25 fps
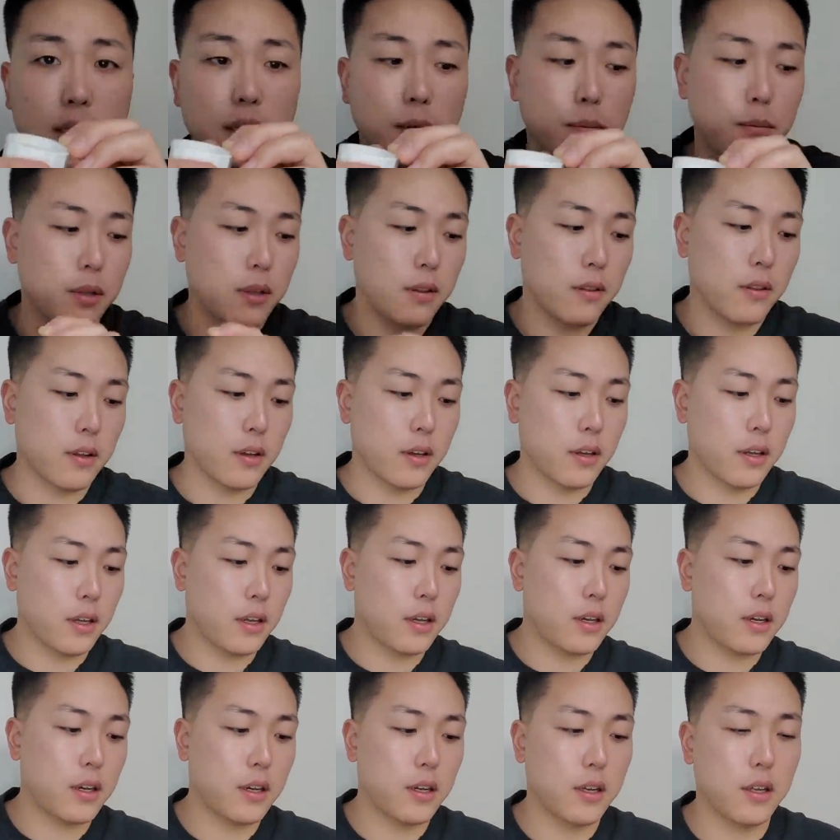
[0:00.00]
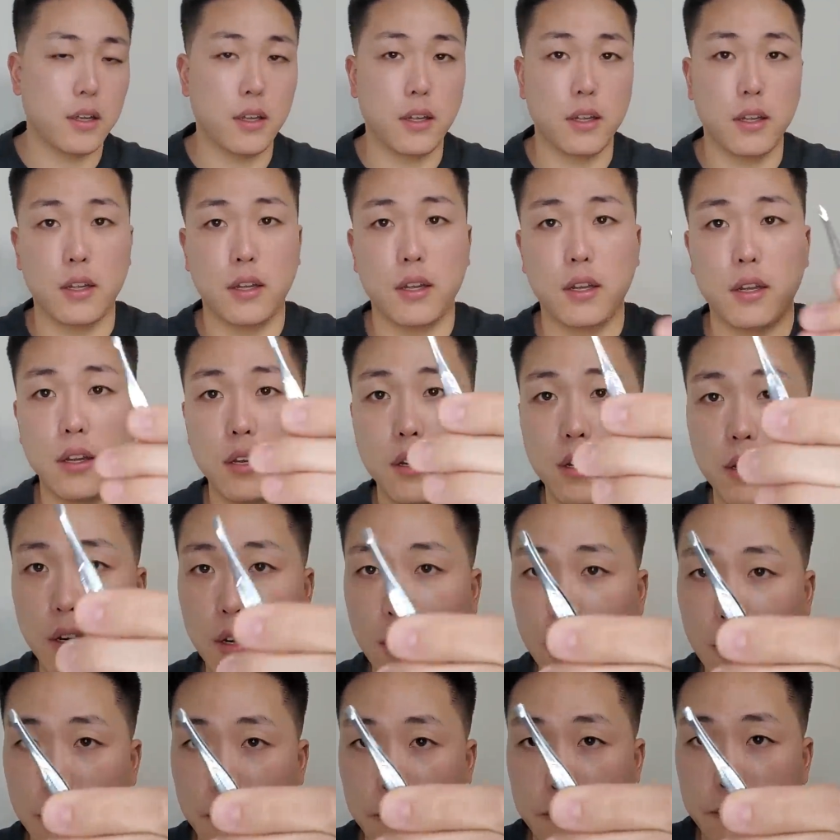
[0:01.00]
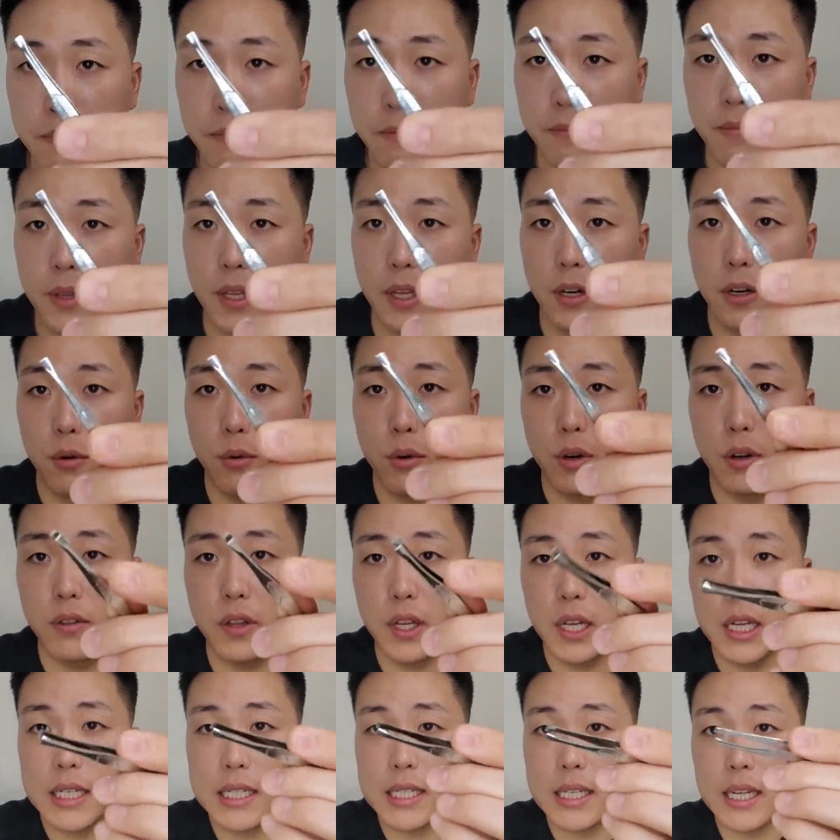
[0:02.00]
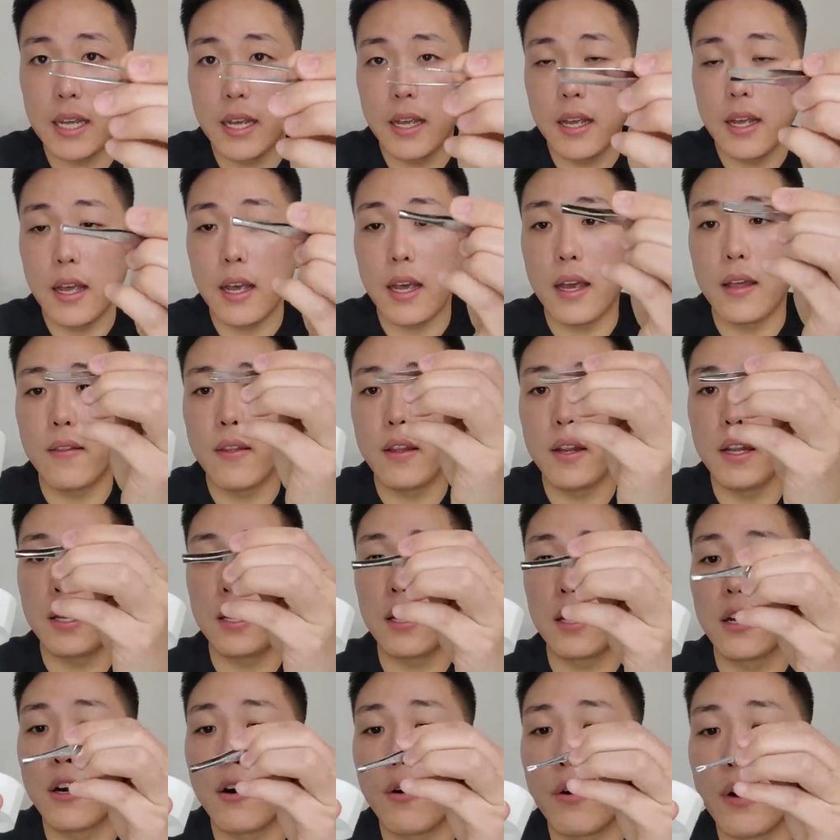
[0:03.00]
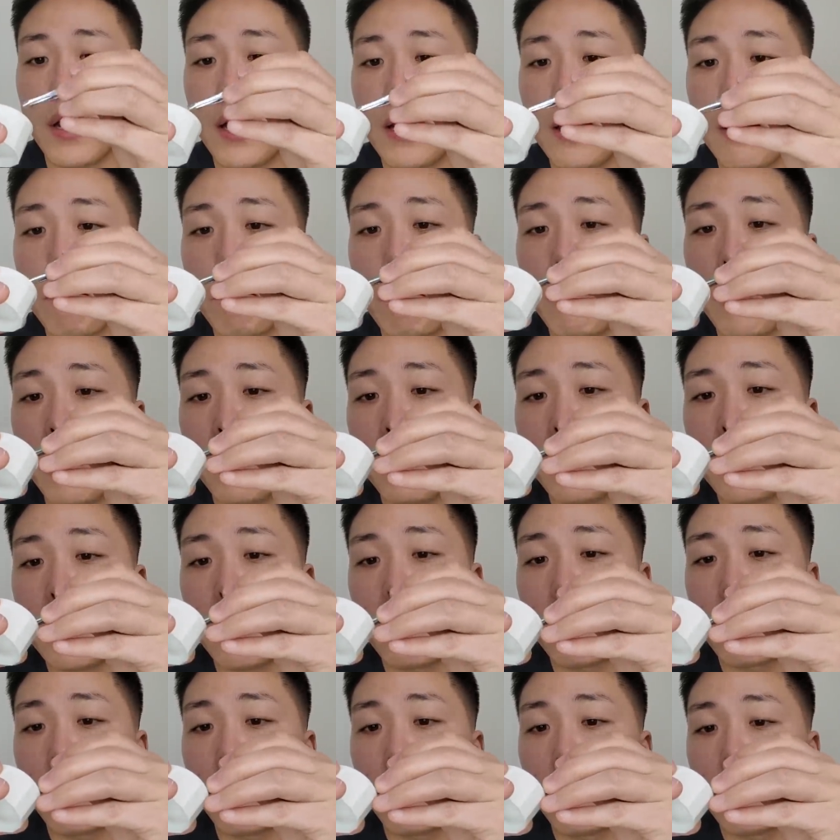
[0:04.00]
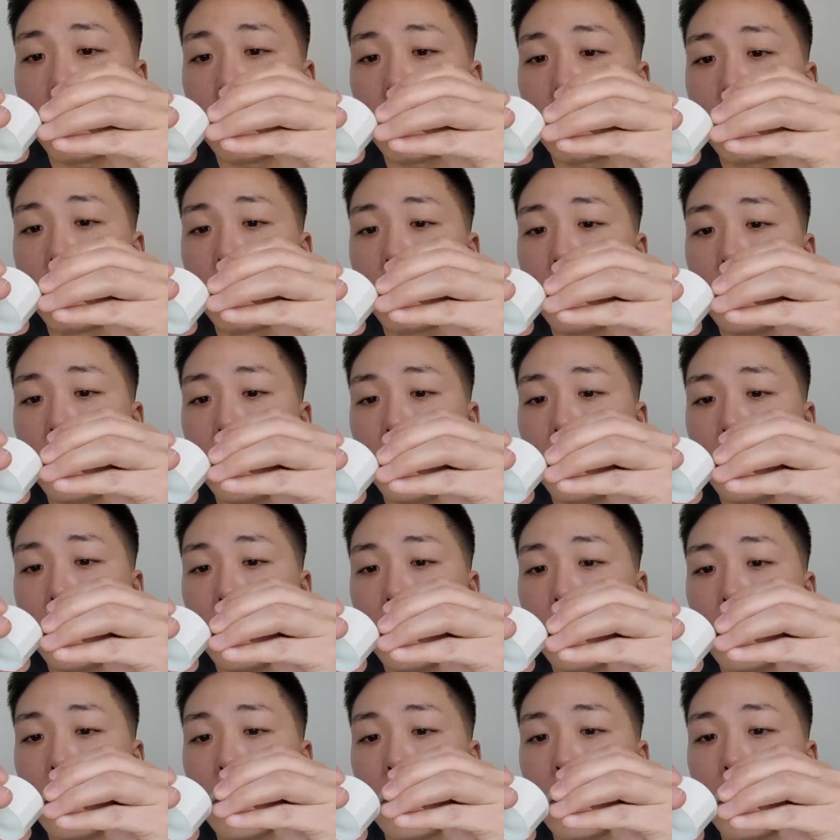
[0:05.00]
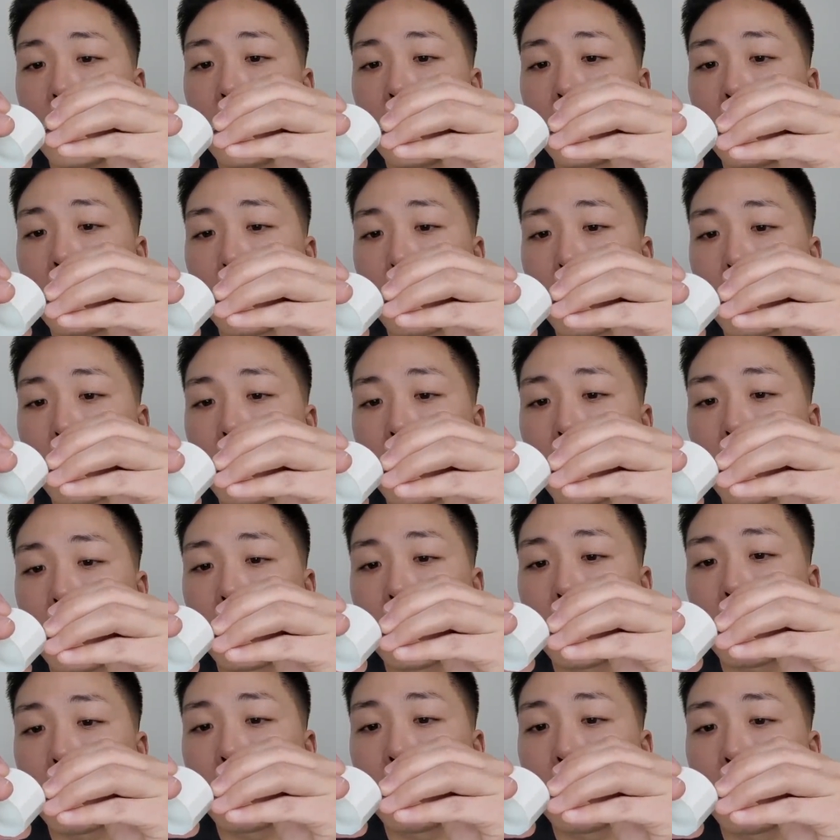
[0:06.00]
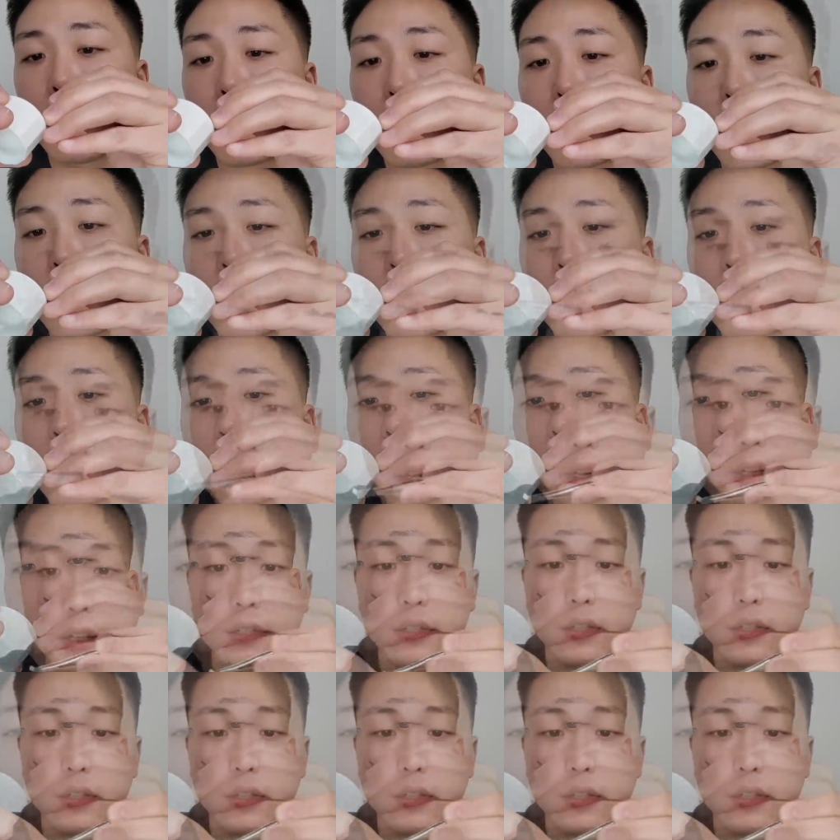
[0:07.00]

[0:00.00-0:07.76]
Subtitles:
something like you know, one of these, and then you can go ahead and pick out all of the protective film right here.